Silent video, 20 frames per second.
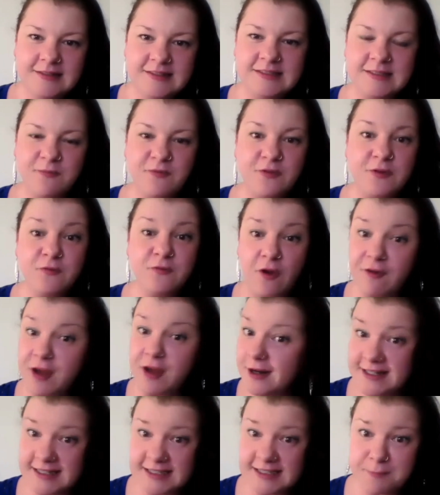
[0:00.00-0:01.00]
something very
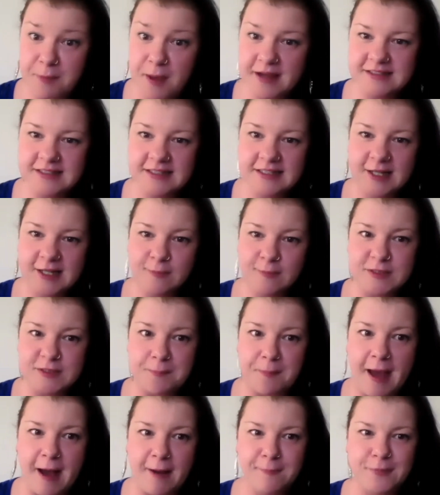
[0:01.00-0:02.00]
unexpected comes
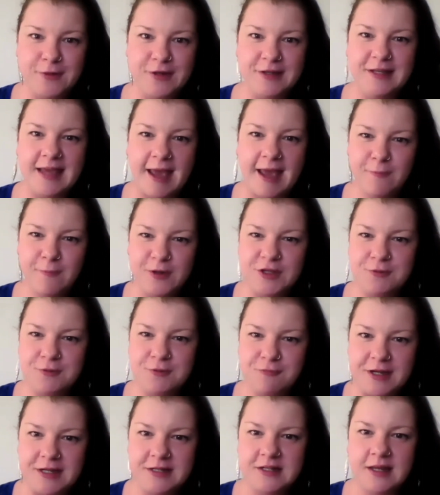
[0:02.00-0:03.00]
about, but yet when you
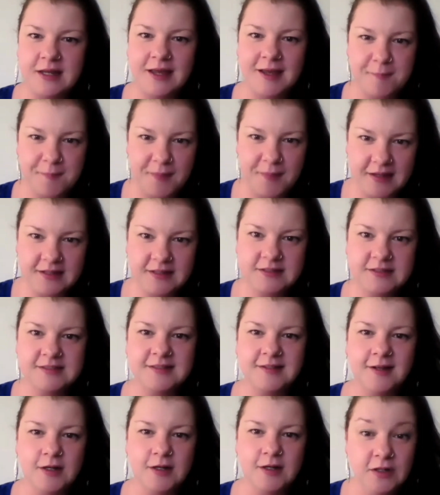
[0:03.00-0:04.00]
read it, it
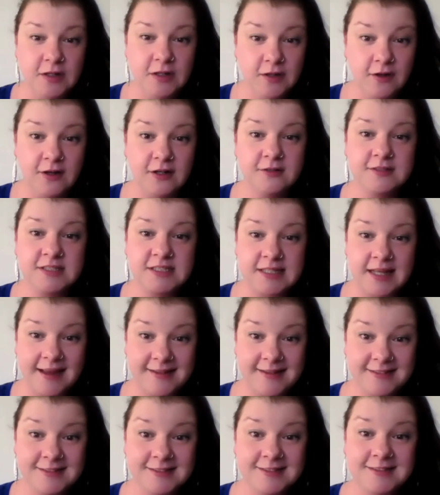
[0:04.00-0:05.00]
makes a lot of
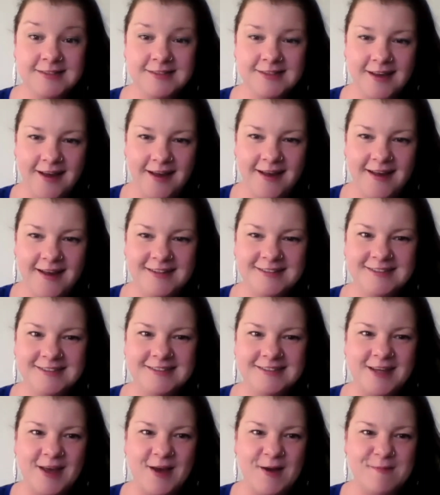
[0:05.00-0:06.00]
sense.
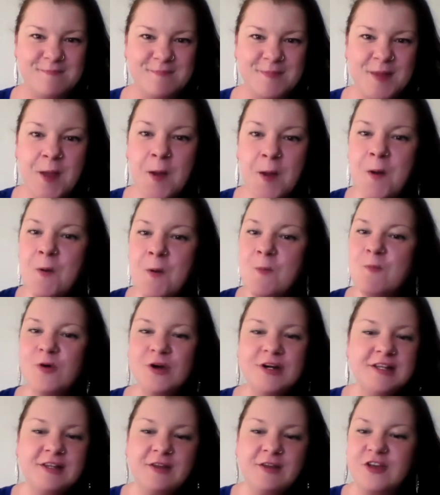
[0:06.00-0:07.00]
Mm-hmm. And
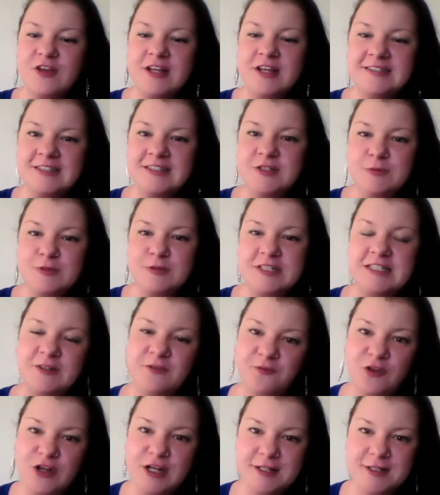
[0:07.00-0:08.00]
one of the things I just wanted
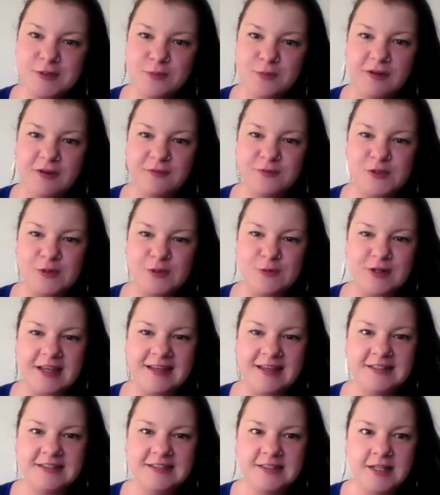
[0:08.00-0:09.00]
to finish with,
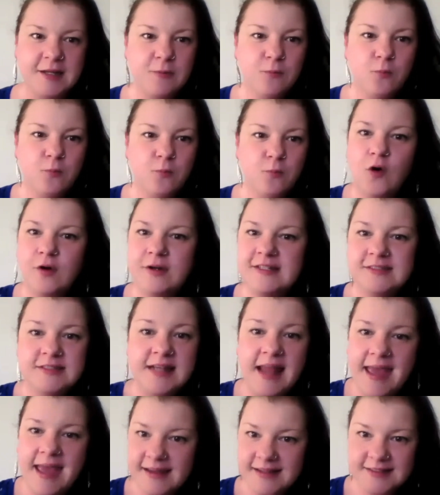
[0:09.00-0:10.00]
Dawnie, is like, what is
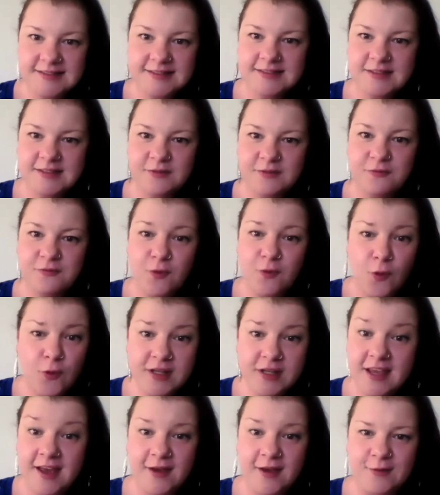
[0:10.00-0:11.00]
next for
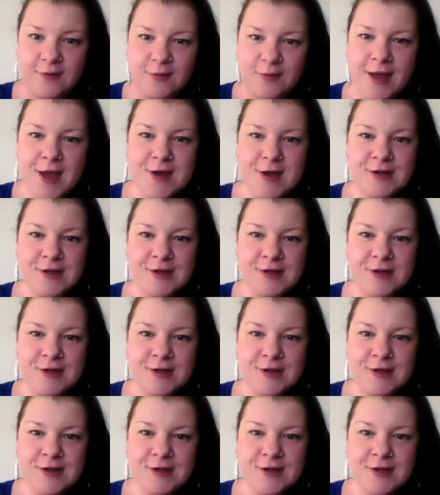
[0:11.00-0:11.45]
you?